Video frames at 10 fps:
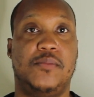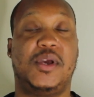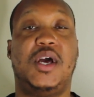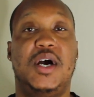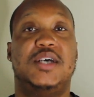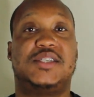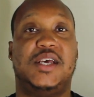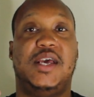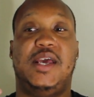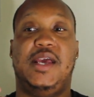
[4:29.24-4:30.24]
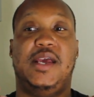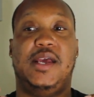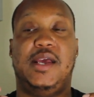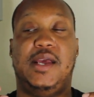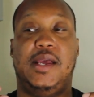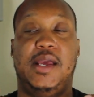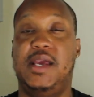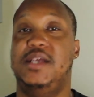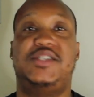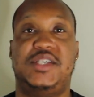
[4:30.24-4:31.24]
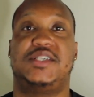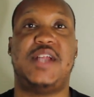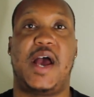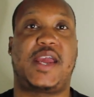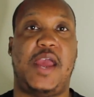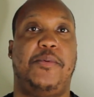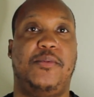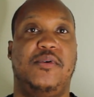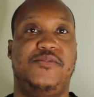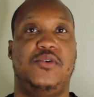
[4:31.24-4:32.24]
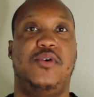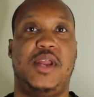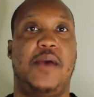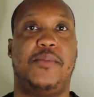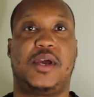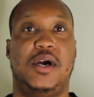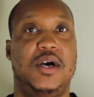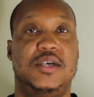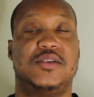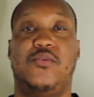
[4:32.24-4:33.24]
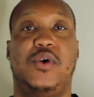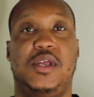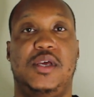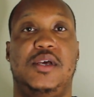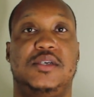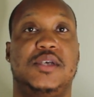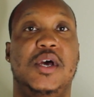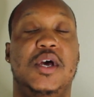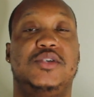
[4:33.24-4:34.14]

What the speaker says: Because he's just not capable of doing that because of what he is.